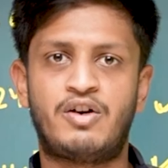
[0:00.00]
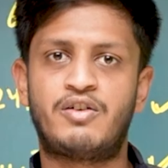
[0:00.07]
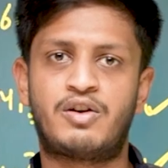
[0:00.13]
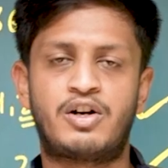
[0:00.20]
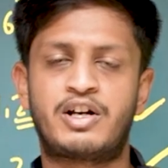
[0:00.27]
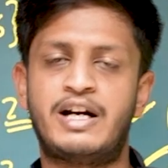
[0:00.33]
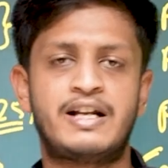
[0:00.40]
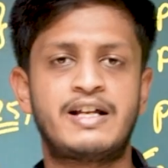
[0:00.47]

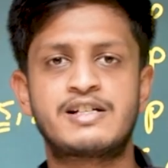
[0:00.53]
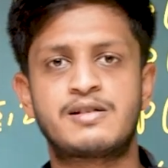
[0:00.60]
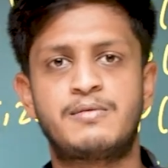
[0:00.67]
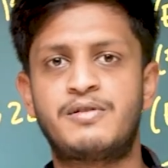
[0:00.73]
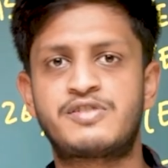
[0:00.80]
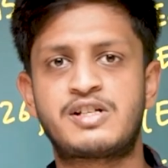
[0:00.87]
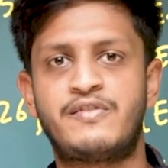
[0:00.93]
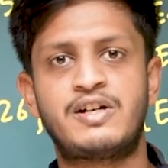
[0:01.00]
or getting a sum
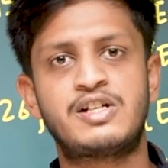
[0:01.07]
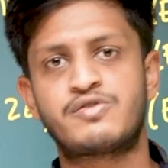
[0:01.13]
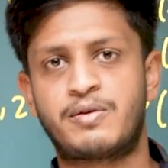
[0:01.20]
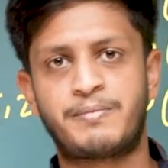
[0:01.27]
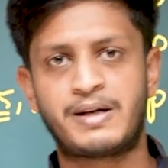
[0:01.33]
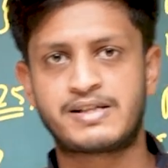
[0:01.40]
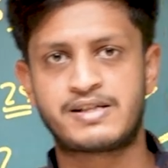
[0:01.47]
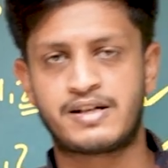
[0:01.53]
of 7 is
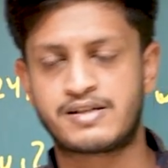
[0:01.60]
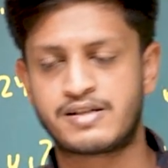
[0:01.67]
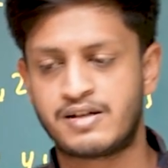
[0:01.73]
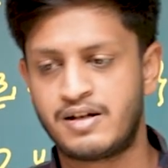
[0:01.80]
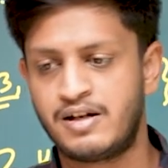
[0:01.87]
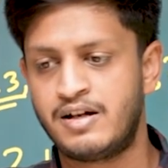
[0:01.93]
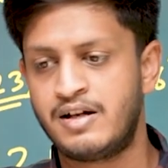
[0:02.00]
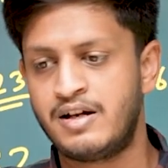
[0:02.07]
1 by 6.
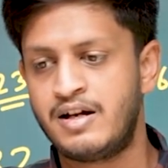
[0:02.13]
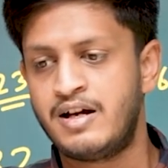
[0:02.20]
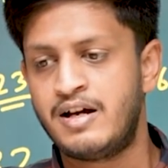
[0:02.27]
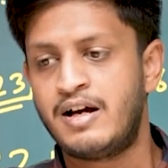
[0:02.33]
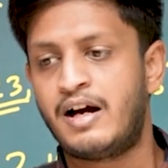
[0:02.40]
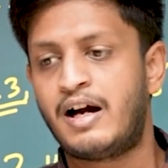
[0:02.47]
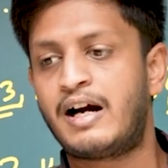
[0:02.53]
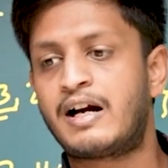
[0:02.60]

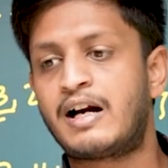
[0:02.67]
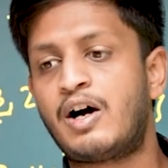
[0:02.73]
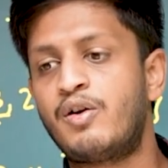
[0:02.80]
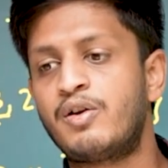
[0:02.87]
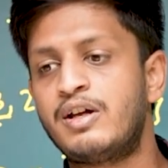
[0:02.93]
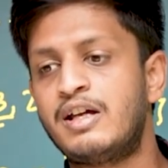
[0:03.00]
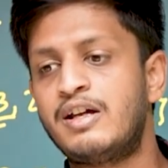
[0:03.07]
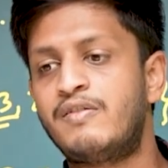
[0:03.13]
And now
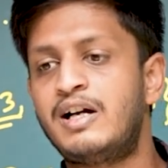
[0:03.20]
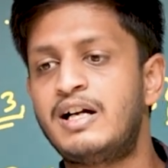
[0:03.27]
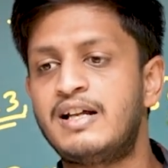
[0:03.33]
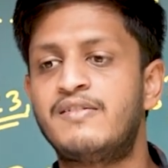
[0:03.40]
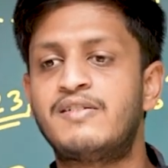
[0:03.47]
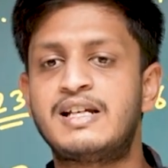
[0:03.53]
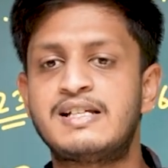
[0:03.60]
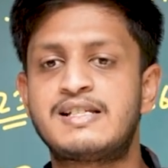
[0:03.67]
event
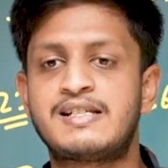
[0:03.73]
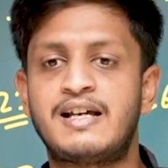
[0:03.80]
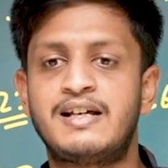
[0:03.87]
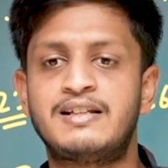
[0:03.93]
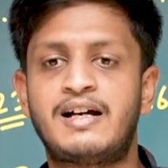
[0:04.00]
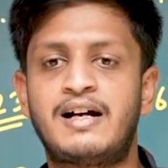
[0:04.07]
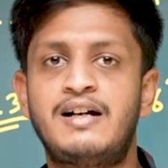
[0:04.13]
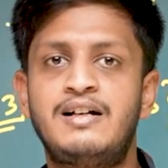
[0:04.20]
E1 is
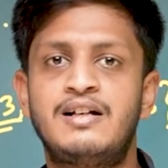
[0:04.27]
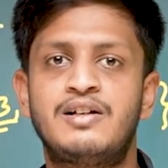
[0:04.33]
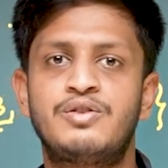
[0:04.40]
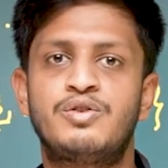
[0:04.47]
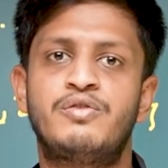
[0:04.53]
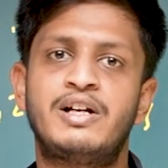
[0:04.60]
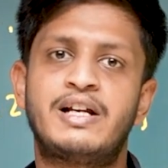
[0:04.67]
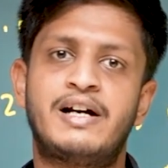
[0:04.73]
saying that
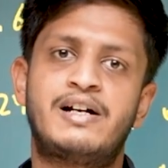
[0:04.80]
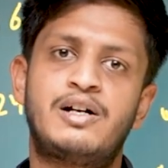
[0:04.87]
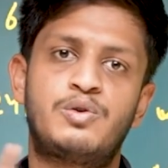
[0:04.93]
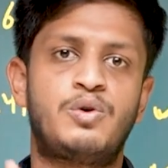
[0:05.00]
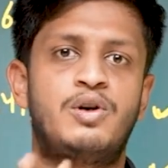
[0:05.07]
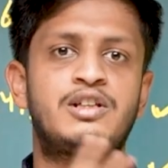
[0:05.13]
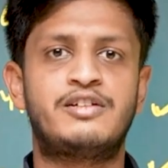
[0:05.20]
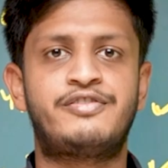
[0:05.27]
you will get a
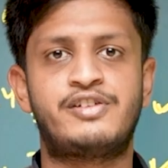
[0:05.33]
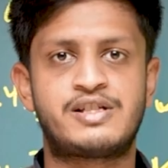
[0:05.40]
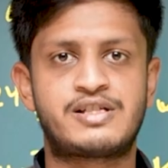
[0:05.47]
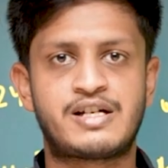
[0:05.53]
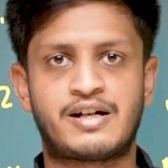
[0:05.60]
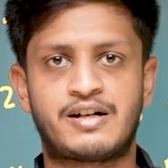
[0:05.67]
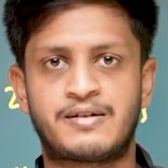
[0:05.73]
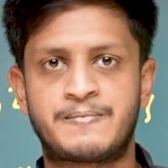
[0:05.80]
2 on the
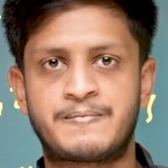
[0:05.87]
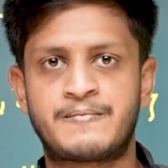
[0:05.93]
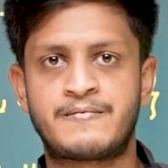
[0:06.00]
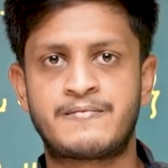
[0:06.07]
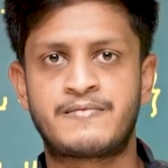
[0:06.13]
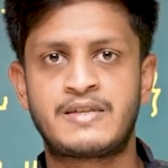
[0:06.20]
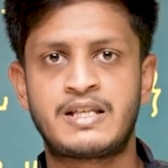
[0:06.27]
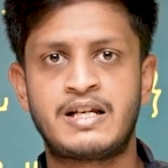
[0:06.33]
first die.
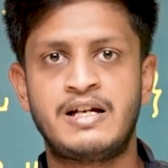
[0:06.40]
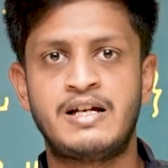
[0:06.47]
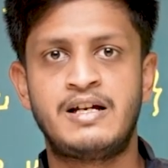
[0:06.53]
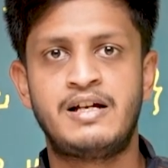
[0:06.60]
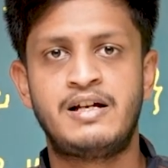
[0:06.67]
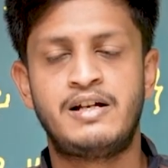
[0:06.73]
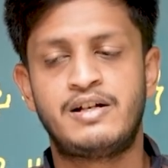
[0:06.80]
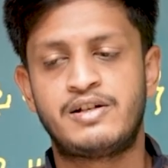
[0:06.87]

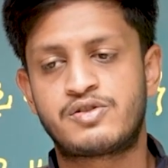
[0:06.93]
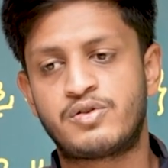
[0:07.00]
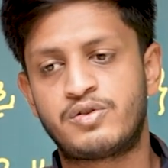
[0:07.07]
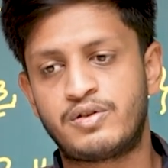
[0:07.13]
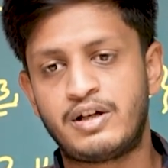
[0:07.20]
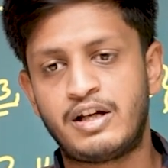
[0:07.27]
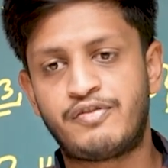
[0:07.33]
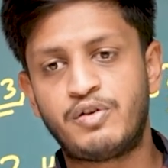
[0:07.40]

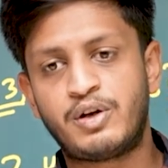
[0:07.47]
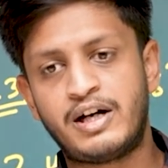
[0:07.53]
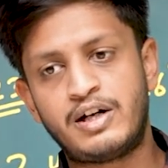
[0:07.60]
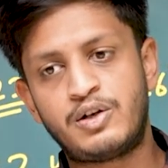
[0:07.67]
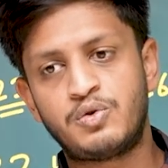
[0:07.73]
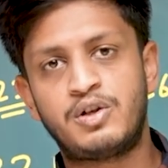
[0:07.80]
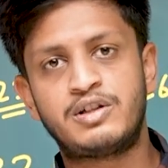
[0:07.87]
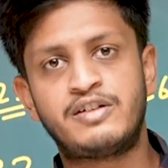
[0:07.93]
So if you get
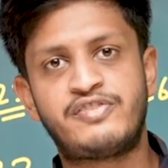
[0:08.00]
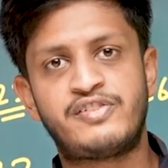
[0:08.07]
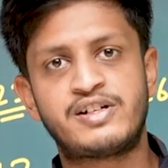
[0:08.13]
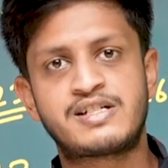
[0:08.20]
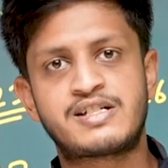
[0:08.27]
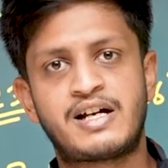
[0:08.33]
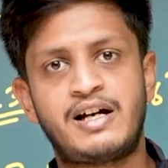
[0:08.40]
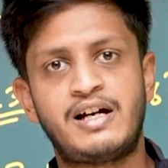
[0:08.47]
a 2 on the
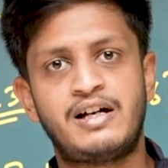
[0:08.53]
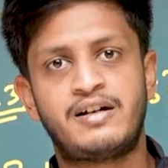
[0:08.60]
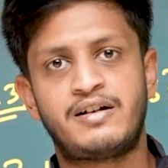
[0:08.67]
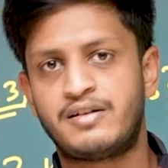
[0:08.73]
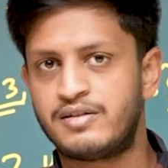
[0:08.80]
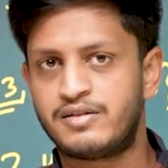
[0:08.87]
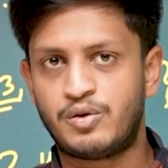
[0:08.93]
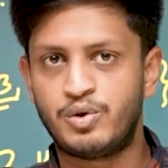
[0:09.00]
first die,
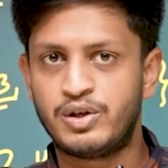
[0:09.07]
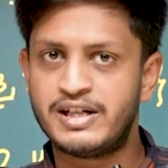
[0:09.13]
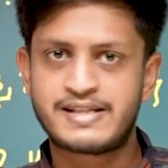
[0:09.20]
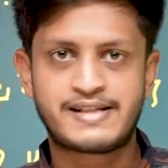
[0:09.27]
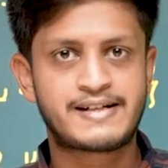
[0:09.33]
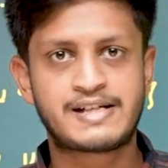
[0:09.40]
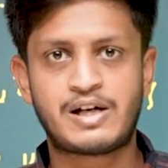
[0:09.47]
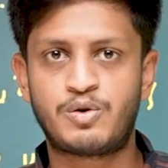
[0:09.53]
only
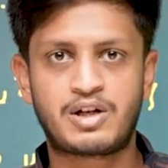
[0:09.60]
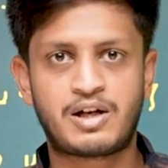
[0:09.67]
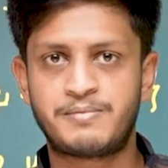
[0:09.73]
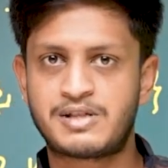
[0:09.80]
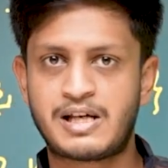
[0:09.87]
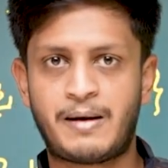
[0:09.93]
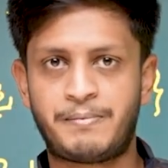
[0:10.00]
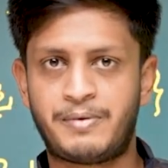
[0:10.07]
6
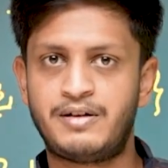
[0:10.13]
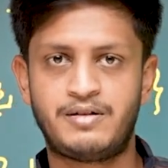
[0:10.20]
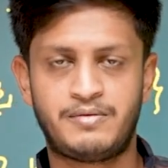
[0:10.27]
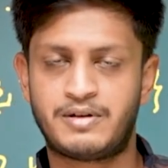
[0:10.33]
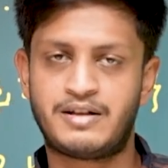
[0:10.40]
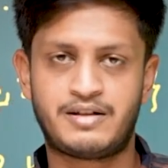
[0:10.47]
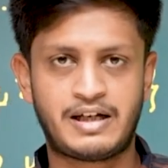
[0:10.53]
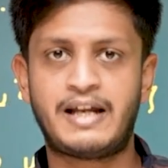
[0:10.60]
outcomes
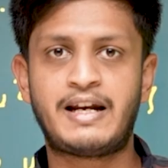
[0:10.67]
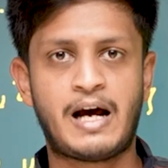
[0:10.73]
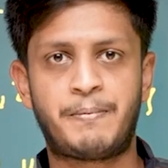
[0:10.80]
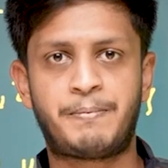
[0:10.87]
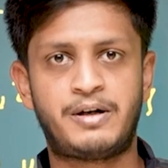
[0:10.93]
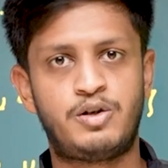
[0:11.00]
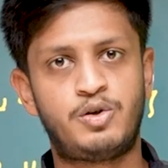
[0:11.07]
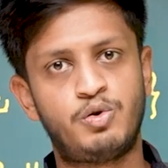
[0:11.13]
can
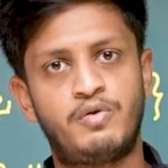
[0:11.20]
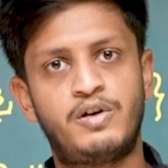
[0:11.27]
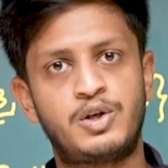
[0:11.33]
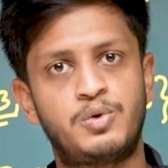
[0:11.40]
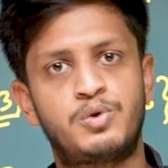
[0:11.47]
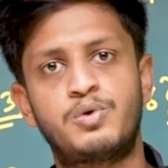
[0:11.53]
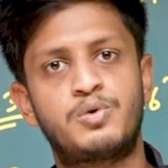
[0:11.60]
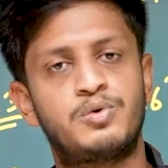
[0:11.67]
happen. 2, 1,
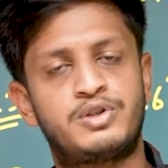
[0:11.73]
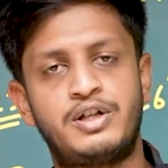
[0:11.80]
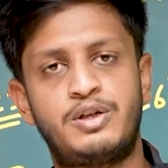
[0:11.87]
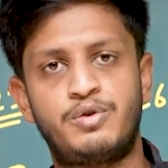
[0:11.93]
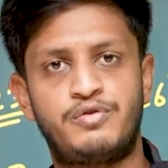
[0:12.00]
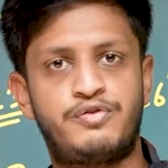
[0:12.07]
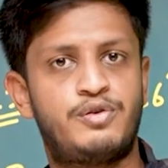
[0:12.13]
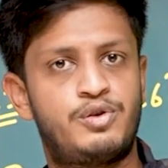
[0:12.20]
2, 2, 2, 3,
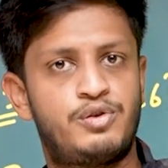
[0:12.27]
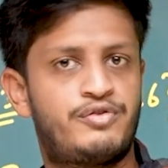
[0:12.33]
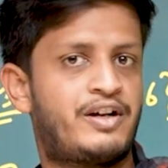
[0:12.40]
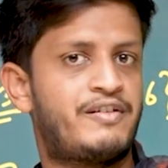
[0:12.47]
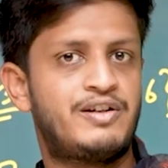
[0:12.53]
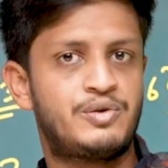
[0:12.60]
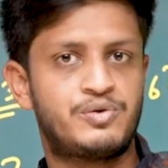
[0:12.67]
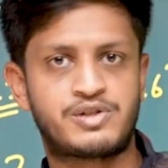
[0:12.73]
2, 4, 2,
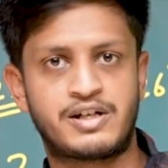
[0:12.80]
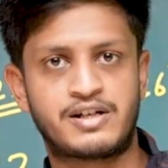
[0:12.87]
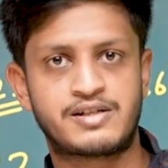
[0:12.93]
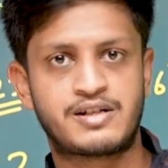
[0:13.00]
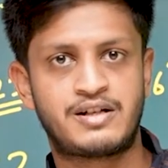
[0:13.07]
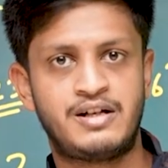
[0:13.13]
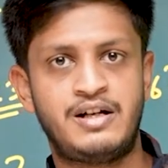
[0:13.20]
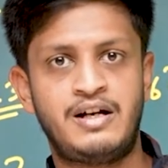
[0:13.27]
5 and 2,
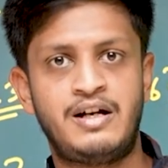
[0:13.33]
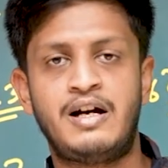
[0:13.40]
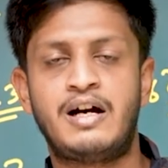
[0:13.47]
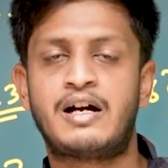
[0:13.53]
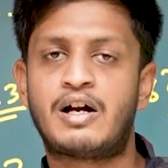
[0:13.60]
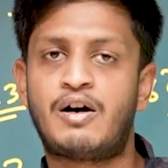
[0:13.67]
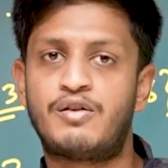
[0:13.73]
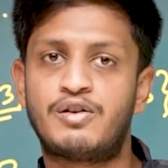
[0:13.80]
6.
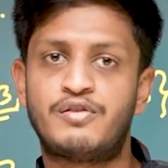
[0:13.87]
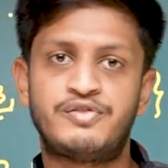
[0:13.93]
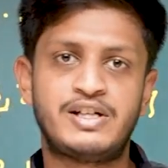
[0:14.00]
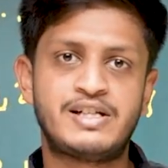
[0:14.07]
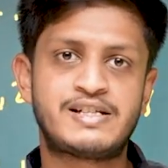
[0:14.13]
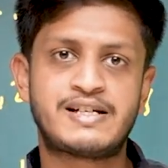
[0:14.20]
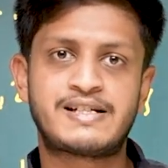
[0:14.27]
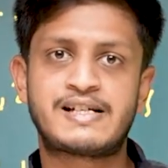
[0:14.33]
And out of
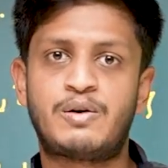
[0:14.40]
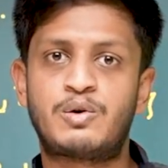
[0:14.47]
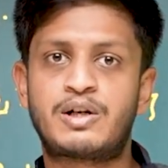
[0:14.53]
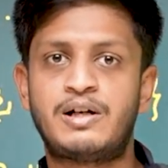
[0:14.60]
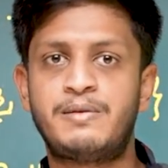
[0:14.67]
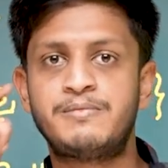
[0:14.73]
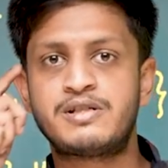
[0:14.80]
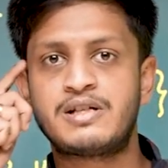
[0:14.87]
these 6
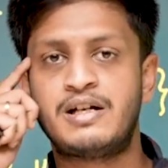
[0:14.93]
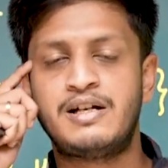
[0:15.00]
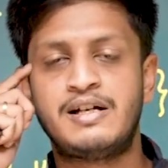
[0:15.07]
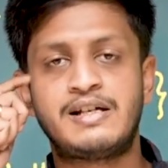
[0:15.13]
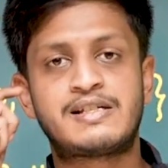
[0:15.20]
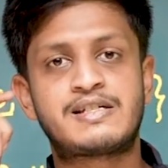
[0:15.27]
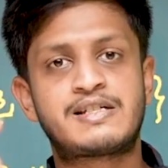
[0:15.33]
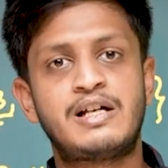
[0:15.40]
outcomes,
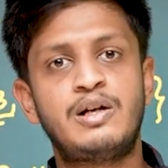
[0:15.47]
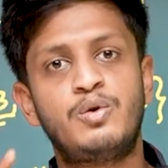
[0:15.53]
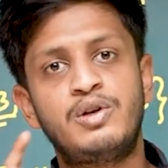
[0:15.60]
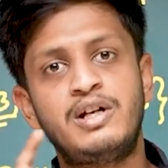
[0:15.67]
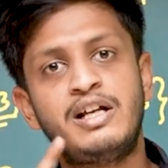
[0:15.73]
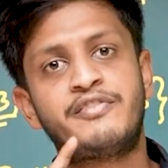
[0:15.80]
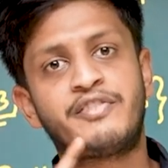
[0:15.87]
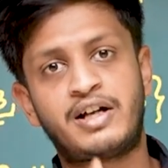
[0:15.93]
still
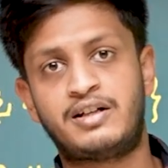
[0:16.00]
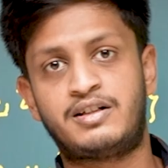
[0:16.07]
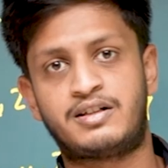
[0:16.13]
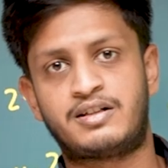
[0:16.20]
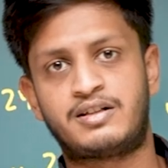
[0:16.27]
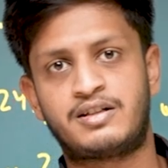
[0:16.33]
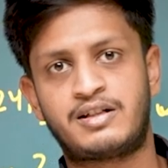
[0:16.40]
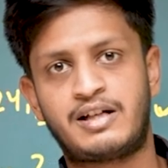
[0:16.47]
only
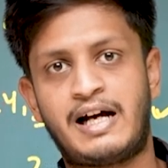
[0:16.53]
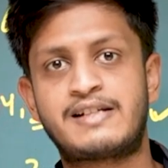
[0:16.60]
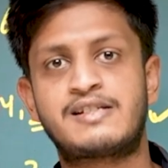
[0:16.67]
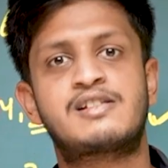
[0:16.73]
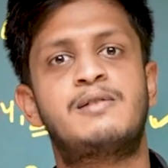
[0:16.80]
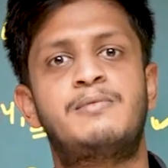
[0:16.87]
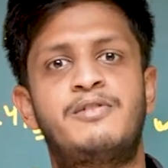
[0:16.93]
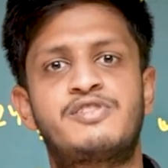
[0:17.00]
one has
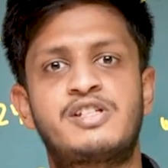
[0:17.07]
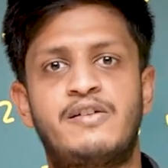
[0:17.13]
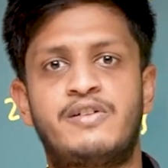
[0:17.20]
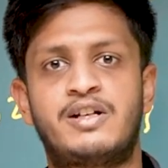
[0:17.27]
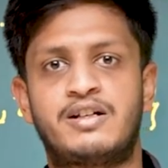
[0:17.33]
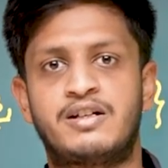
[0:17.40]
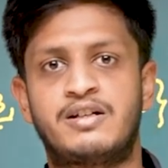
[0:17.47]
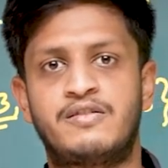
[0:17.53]
a sum of
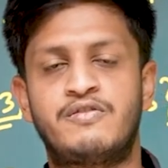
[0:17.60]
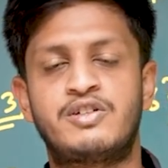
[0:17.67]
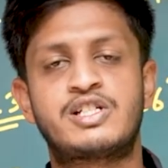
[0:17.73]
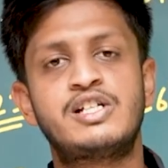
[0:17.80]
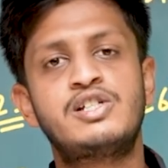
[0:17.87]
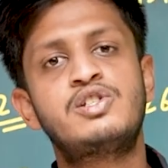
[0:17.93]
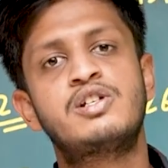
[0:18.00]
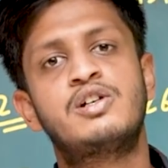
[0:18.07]
7, which
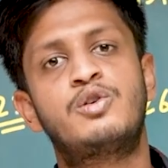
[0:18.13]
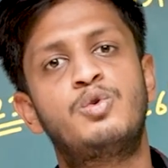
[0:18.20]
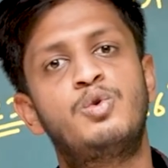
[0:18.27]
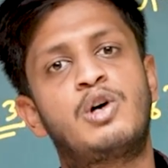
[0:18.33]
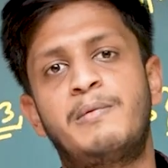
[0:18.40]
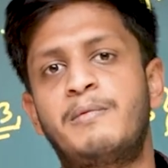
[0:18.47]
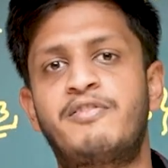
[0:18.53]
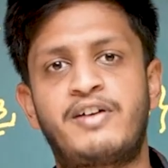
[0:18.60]
is
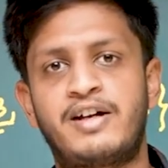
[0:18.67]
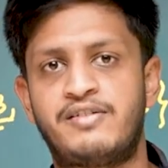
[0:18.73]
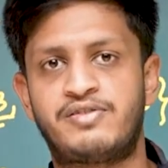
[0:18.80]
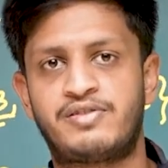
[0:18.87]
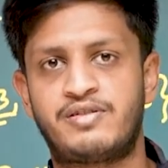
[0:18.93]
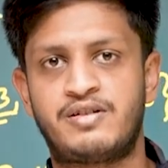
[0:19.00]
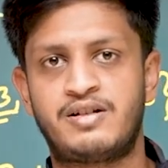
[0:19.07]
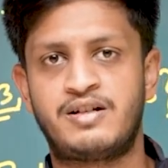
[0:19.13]
2, 5.